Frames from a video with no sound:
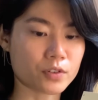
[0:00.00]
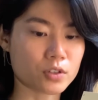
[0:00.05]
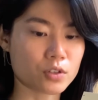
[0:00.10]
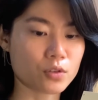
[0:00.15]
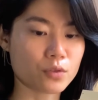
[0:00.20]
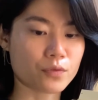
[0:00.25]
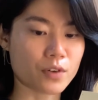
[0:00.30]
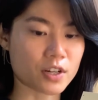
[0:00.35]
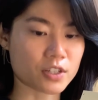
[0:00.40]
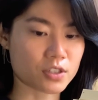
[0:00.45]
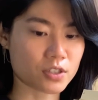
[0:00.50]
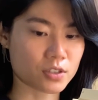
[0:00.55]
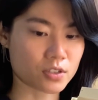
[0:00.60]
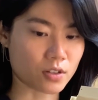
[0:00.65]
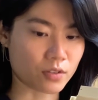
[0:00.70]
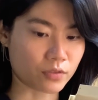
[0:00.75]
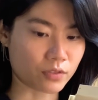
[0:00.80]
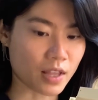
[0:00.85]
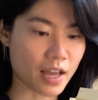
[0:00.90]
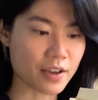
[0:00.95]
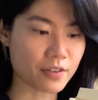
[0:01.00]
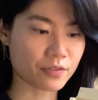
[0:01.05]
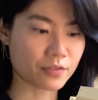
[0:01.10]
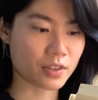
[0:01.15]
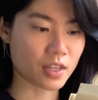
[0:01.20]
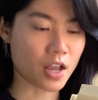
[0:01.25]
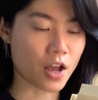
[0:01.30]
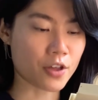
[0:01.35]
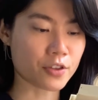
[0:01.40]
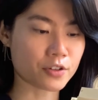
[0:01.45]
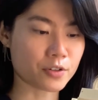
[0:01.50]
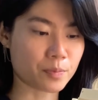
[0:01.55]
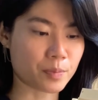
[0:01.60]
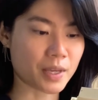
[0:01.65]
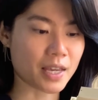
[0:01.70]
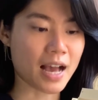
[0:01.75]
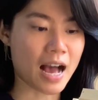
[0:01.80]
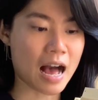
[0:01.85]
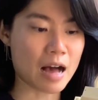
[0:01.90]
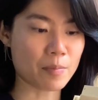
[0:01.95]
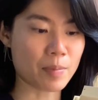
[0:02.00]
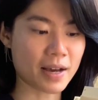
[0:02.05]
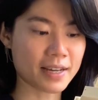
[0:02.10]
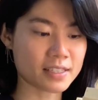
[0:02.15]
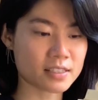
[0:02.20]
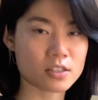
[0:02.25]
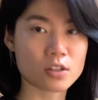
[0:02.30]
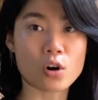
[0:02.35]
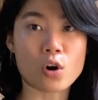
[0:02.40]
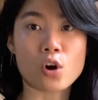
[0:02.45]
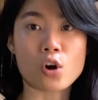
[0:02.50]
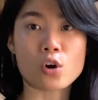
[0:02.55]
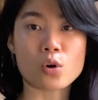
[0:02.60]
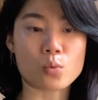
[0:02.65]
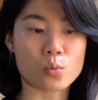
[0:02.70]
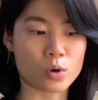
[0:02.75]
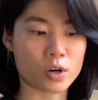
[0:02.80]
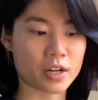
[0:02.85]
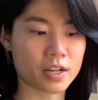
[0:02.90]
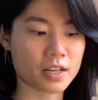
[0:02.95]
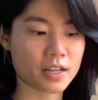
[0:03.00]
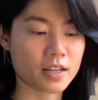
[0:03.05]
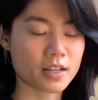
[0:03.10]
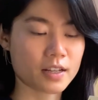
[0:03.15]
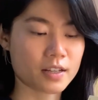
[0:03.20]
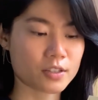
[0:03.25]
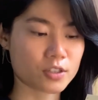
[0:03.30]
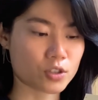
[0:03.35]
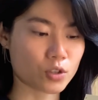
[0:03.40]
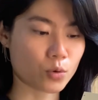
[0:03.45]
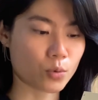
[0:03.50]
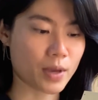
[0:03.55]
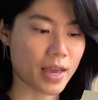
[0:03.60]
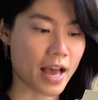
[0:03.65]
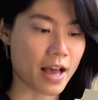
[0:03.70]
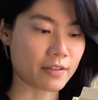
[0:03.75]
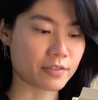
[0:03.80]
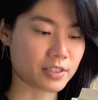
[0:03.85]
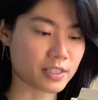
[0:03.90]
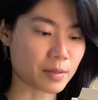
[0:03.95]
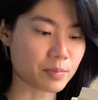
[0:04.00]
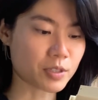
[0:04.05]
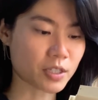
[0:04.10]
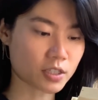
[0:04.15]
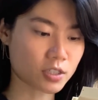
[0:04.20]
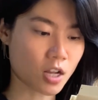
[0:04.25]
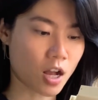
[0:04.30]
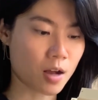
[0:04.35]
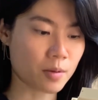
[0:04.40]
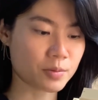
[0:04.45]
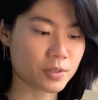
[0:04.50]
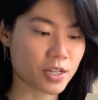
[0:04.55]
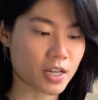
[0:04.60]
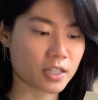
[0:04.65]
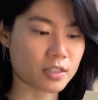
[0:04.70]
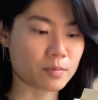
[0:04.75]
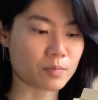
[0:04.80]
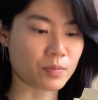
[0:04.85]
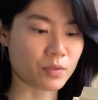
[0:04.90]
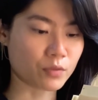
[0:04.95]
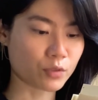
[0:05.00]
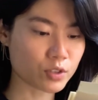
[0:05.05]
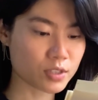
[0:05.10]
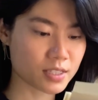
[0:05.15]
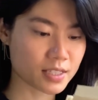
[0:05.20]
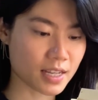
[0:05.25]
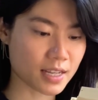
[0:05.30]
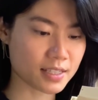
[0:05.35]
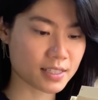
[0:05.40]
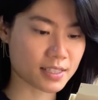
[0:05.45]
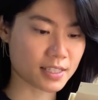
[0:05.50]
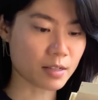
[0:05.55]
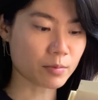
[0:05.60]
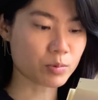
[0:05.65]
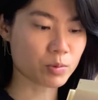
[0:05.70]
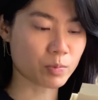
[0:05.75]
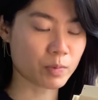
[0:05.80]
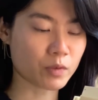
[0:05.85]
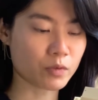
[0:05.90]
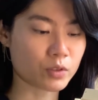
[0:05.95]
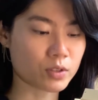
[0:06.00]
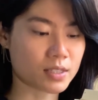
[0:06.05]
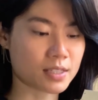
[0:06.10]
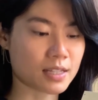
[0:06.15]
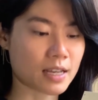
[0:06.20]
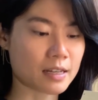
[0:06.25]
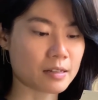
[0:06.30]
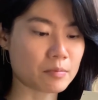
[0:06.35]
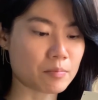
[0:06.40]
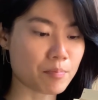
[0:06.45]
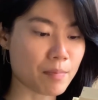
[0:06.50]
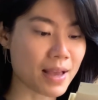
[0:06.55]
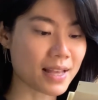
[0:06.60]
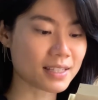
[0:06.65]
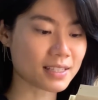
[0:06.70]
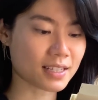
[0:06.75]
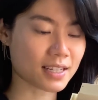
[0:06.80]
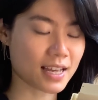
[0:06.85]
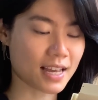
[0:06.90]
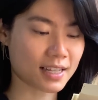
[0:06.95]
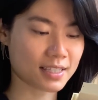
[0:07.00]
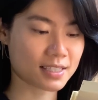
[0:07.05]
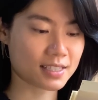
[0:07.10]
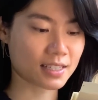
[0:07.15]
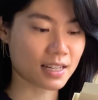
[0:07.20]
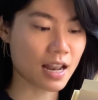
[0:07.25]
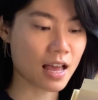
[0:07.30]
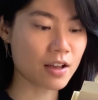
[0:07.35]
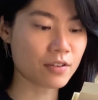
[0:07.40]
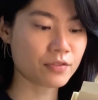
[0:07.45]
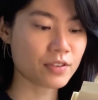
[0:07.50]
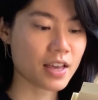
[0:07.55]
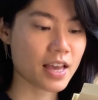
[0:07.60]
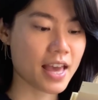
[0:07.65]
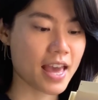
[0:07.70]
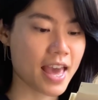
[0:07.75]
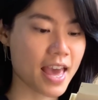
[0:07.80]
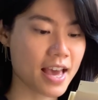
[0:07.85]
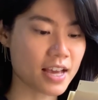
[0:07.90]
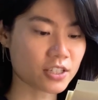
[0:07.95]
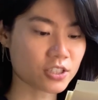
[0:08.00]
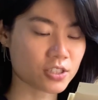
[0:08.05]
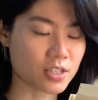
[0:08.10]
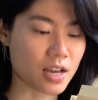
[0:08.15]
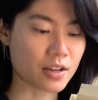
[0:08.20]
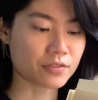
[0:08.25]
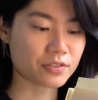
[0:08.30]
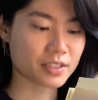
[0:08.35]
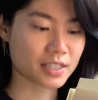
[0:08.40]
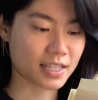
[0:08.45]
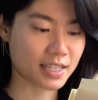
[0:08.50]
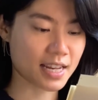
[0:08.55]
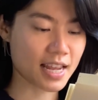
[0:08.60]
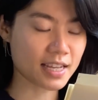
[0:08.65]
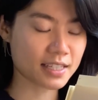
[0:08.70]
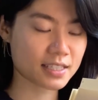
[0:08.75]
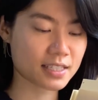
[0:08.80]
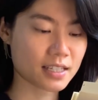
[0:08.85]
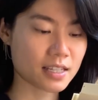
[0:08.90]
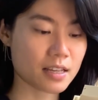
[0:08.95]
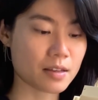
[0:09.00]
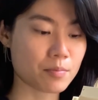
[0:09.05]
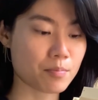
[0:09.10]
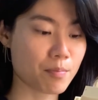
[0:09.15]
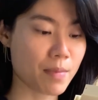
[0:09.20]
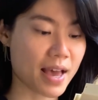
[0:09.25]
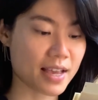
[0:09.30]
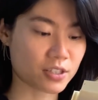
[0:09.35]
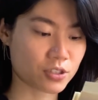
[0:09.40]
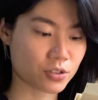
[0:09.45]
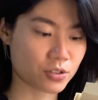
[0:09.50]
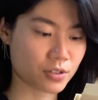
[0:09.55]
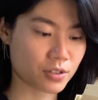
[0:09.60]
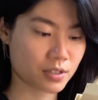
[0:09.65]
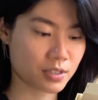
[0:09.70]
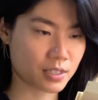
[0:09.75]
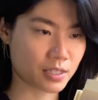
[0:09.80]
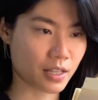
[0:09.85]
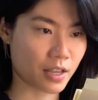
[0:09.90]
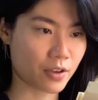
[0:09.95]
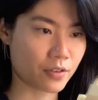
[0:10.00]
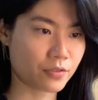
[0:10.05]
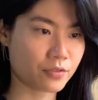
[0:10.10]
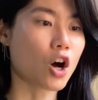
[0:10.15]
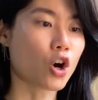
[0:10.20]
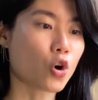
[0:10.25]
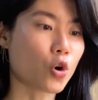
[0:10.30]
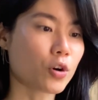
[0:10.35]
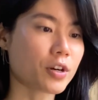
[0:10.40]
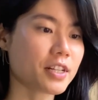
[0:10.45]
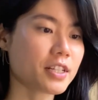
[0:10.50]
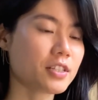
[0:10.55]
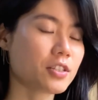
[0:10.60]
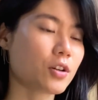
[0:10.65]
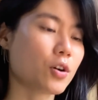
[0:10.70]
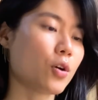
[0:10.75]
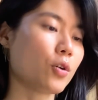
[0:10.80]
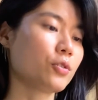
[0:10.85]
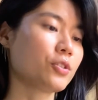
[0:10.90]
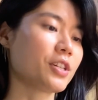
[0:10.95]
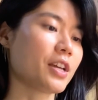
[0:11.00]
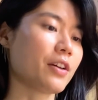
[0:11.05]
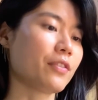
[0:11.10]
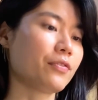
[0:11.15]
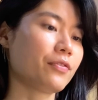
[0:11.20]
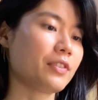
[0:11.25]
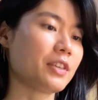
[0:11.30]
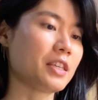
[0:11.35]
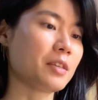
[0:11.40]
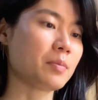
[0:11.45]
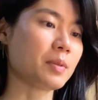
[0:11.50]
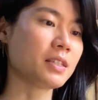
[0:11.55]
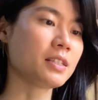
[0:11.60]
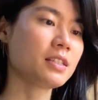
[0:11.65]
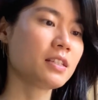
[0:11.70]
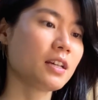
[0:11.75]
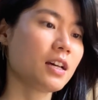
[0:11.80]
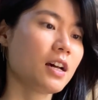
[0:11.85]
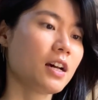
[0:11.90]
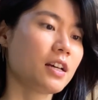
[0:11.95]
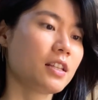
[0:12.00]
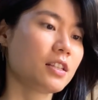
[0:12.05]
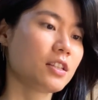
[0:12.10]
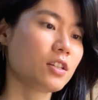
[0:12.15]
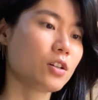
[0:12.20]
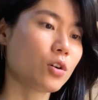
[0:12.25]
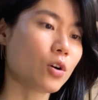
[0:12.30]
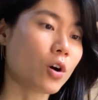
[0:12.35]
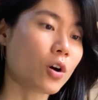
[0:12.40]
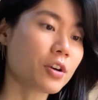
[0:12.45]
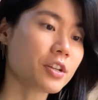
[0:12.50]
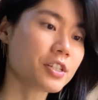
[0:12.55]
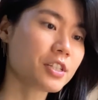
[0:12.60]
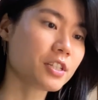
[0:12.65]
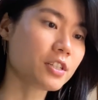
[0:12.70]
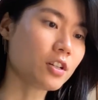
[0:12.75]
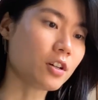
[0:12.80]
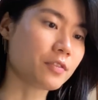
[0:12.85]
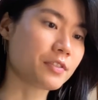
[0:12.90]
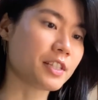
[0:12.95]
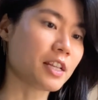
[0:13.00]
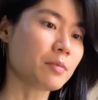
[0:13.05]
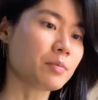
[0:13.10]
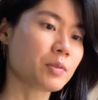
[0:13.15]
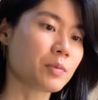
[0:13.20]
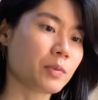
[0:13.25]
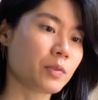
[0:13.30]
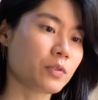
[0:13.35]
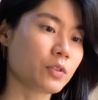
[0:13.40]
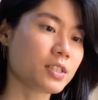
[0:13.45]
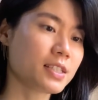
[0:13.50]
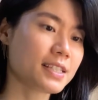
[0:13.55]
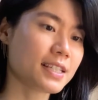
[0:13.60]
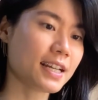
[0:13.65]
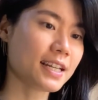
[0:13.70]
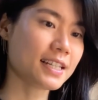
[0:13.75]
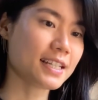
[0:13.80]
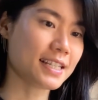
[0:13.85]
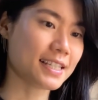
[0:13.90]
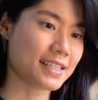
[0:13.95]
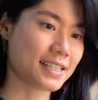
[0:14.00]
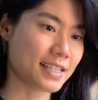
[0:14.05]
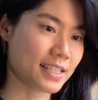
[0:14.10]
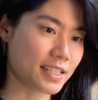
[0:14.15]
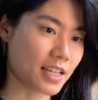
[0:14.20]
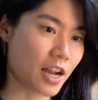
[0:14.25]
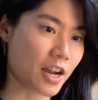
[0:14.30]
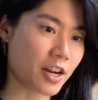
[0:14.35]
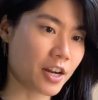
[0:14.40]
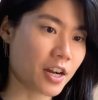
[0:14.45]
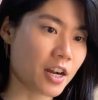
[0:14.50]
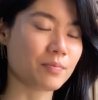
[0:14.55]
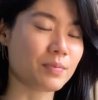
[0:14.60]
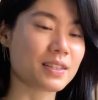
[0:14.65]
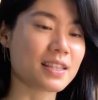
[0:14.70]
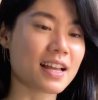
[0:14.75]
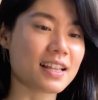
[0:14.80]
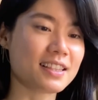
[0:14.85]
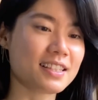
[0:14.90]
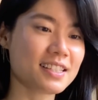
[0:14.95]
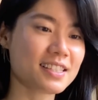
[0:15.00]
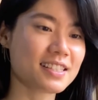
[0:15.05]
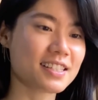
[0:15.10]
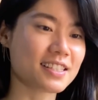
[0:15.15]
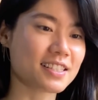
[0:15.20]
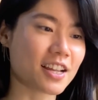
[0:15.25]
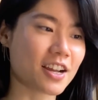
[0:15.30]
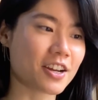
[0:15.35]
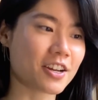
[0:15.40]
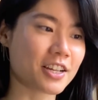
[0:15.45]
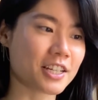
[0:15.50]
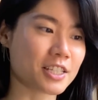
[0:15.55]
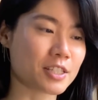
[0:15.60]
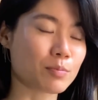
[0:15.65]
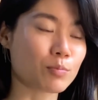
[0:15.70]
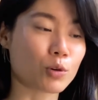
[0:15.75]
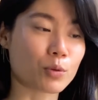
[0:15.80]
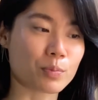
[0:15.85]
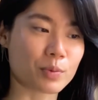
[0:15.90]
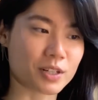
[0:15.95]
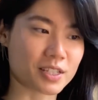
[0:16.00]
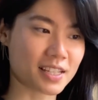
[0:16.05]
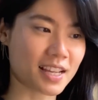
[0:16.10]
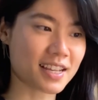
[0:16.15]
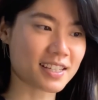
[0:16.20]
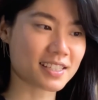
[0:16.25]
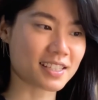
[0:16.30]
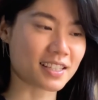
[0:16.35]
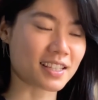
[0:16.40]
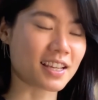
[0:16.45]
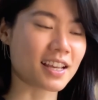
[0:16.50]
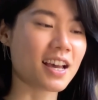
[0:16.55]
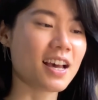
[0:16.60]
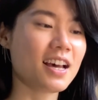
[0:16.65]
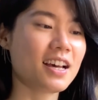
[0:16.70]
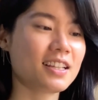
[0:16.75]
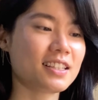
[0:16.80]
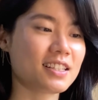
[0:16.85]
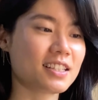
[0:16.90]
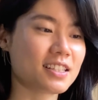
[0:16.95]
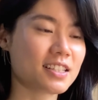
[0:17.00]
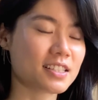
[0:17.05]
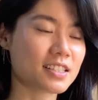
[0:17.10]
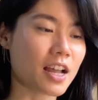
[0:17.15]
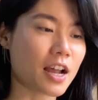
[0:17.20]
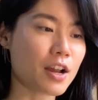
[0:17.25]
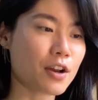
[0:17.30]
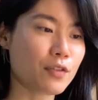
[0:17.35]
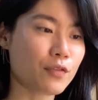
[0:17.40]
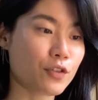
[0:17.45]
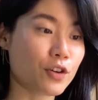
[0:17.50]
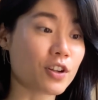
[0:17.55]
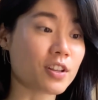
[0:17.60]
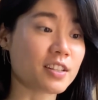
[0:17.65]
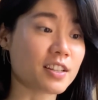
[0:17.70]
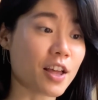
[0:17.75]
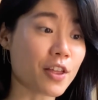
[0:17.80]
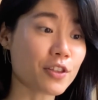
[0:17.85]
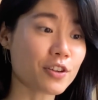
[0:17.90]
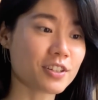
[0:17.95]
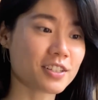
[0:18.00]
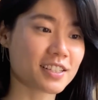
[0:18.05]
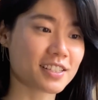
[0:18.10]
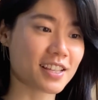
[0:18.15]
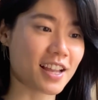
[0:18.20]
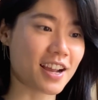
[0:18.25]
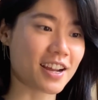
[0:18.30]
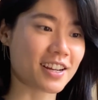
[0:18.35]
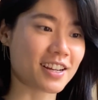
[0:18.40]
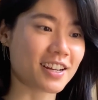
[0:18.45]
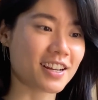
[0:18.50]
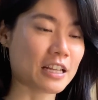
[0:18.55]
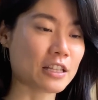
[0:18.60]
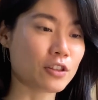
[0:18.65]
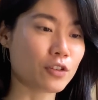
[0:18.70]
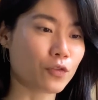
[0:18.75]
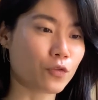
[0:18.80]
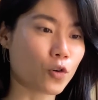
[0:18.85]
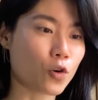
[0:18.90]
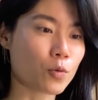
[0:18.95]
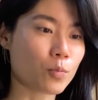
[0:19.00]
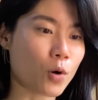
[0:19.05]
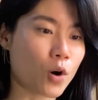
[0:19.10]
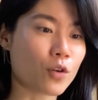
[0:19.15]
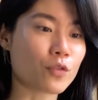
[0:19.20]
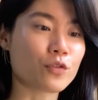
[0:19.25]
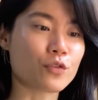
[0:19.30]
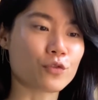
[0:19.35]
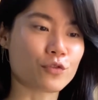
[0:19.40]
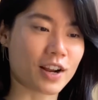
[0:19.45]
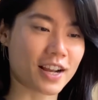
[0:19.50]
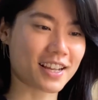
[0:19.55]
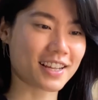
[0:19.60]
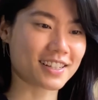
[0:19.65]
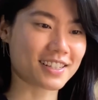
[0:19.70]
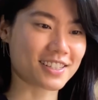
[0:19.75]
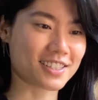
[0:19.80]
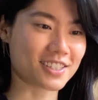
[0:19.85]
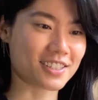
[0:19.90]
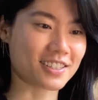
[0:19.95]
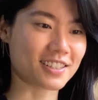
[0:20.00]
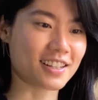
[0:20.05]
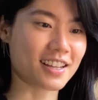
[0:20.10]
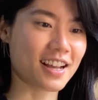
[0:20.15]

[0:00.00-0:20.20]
two functions of life, the other being Arbeit or work. So we have subject, object, Bewusstsein, Selbstbewusstsein, Maître, Esclave, Herrschaft, Connect, master-slave. According to Kojève Ibid, the origin of Selbstbewusstsein is desire, but that this desire is more precisely the desire for another desire in the form of recognition,